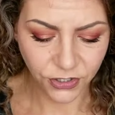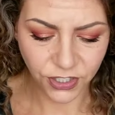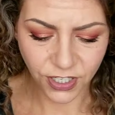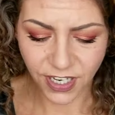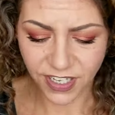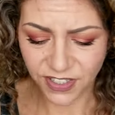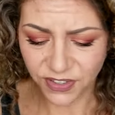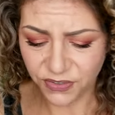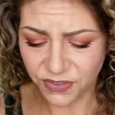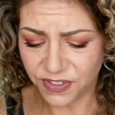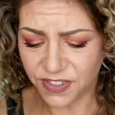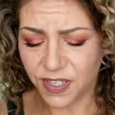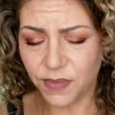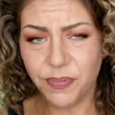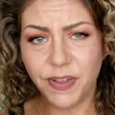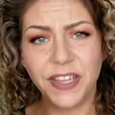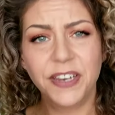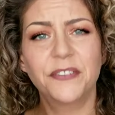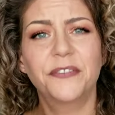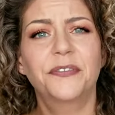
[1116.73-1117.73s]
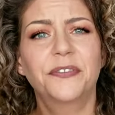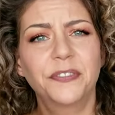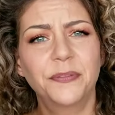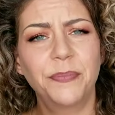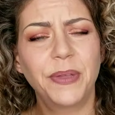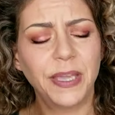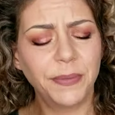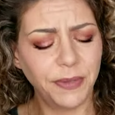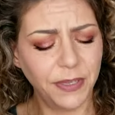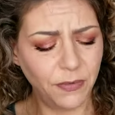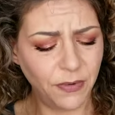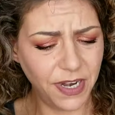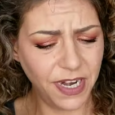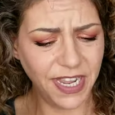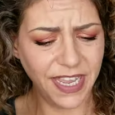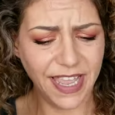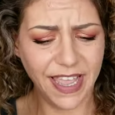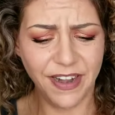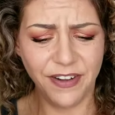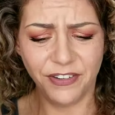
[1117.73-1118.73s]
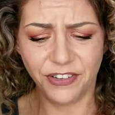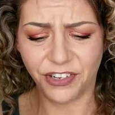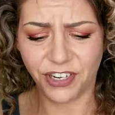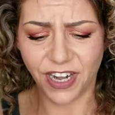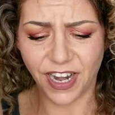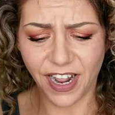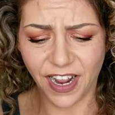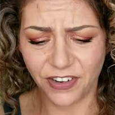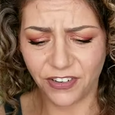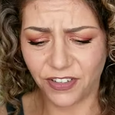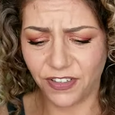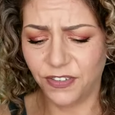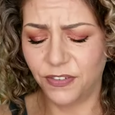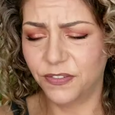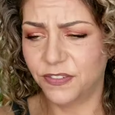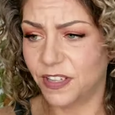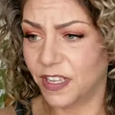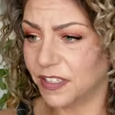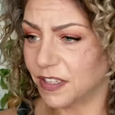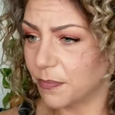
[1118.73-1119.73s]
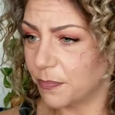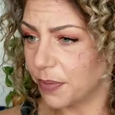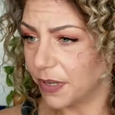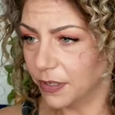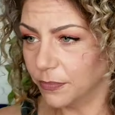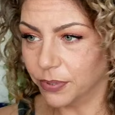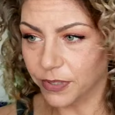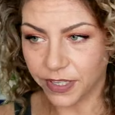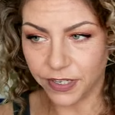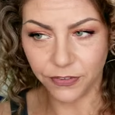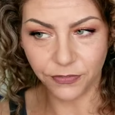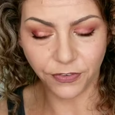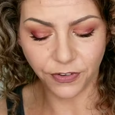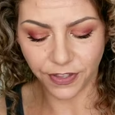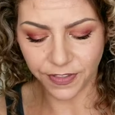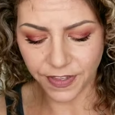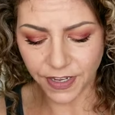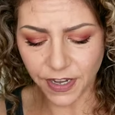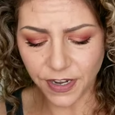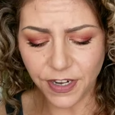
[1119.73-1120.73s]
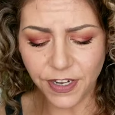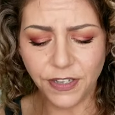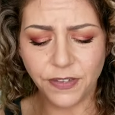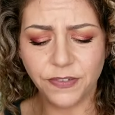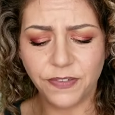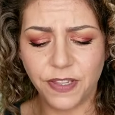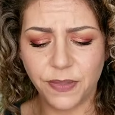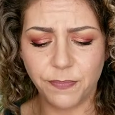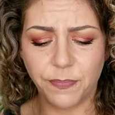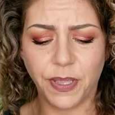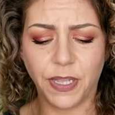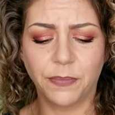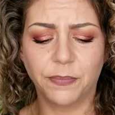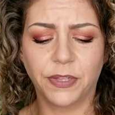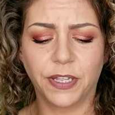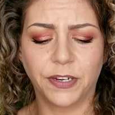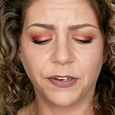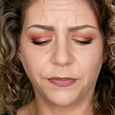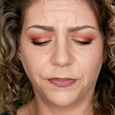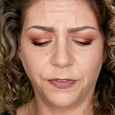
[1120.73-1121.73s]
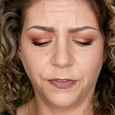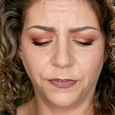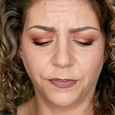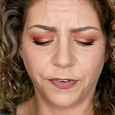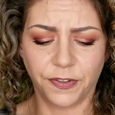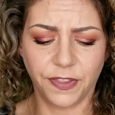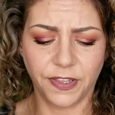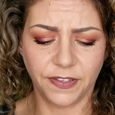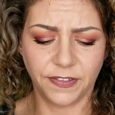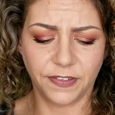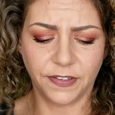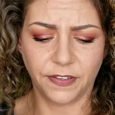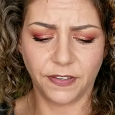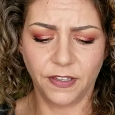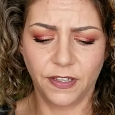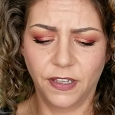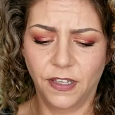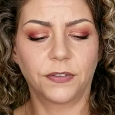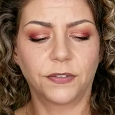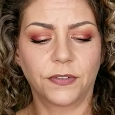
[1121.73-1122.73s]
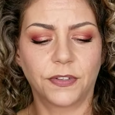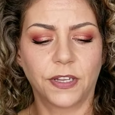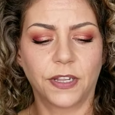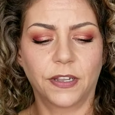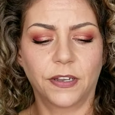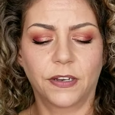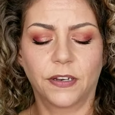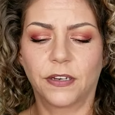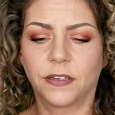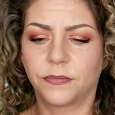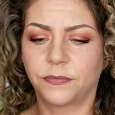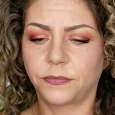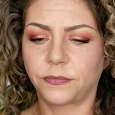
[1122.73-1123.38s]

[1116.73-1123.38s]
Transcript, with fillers: Should I use the Blendiful baby one again, or should I actually use like the big Blendiful? I think I'm gonna use the big Blendiful for this yet.